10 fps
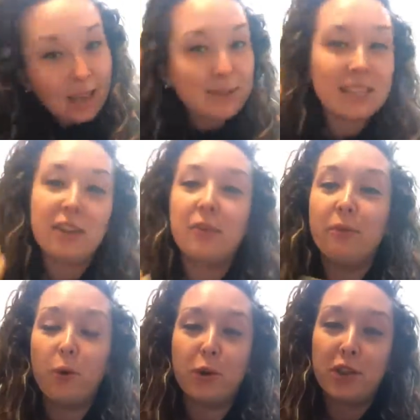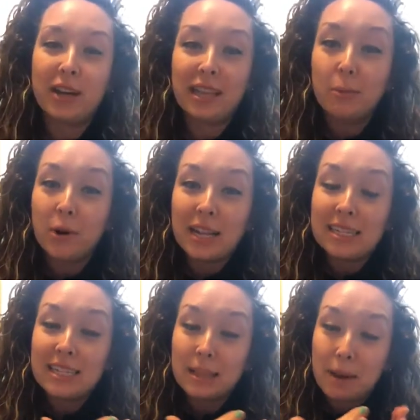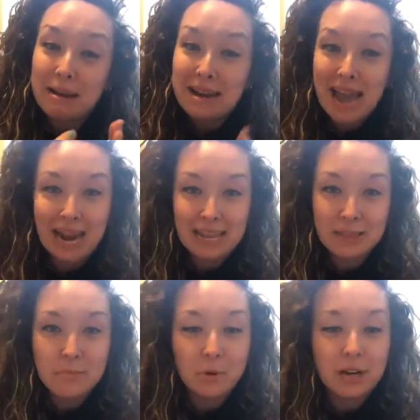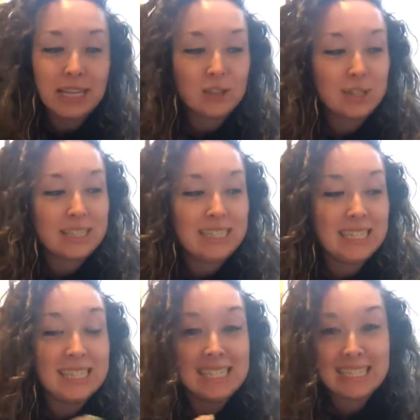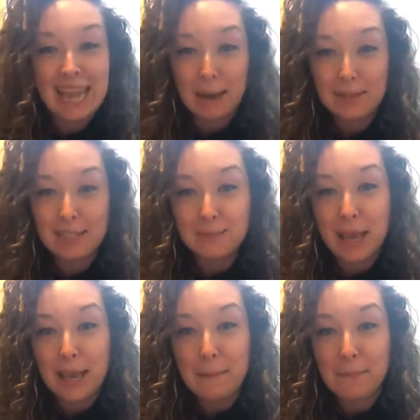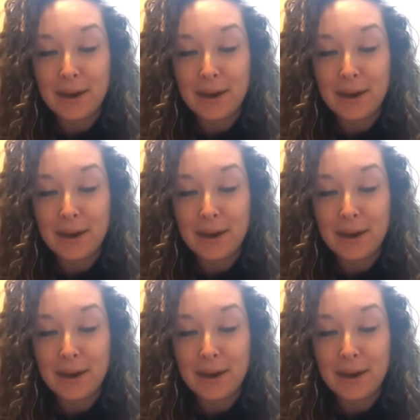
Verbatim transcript: I was there from 4:30 in the morning until about 9 in the morning just to snap this pic.